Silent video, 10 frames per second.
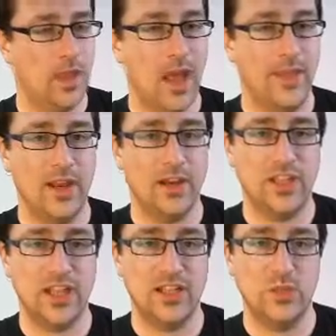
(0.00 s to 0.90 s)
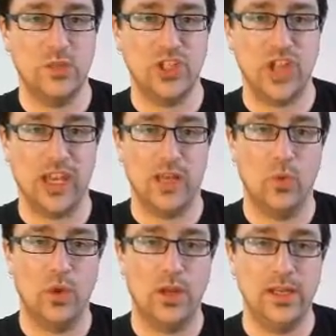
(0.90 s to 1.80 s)
And then I change to a G, and
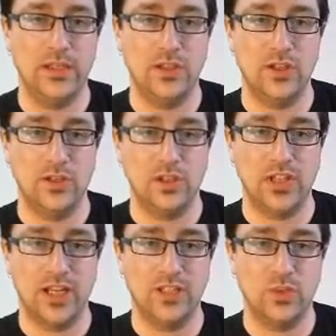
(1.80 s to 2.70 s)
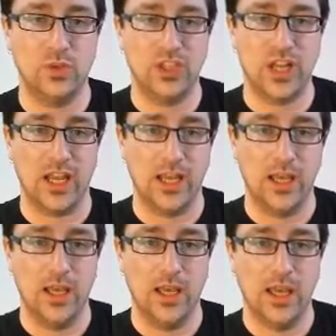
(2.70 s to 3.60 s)
all I need to do to change to a G
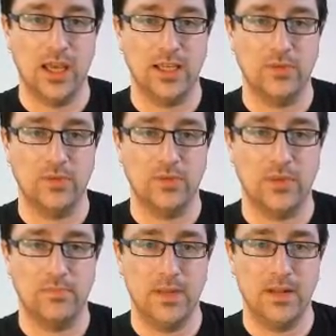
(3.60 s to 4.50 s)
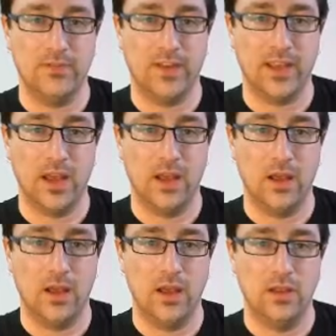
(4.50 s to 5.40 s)
is move my middle finger
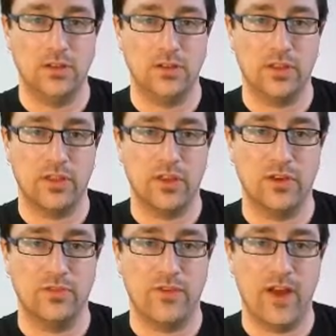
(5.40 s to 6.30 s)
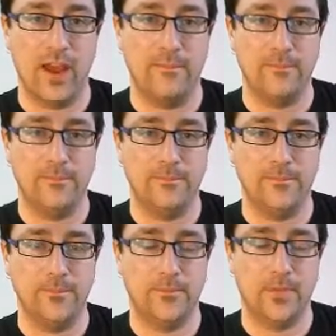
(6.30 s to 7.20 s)
to the 3rd fret
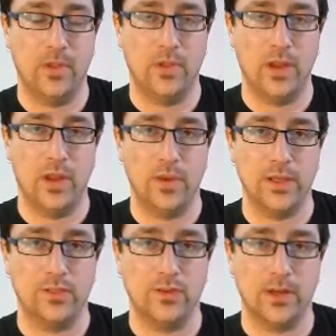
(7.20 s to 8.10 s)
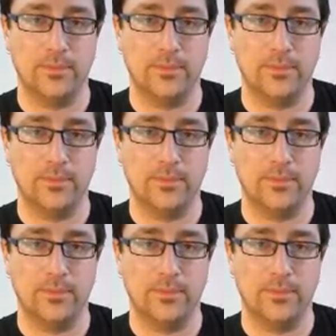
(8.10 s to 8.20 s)
on the low E string.